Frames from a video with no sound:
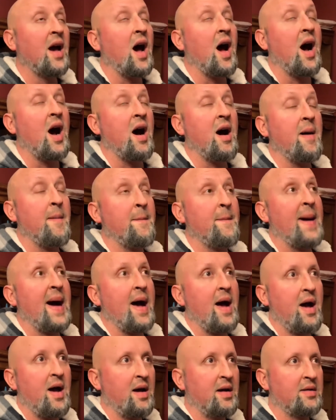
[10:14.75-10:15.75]
Um,
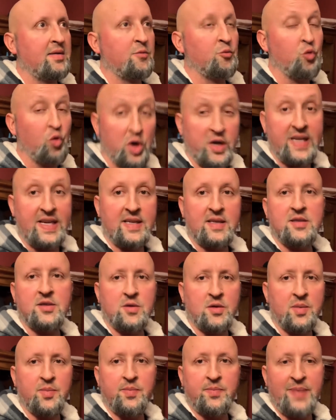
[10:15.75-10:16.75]
wooden, so
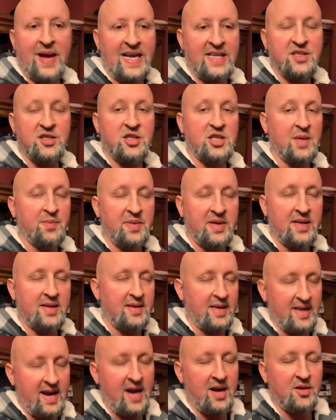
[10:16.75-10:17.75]
the paint's chipping,
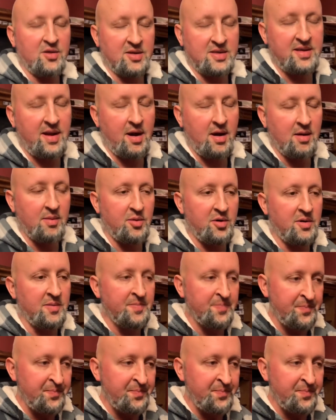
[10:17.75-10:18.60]
they kind of look terrible.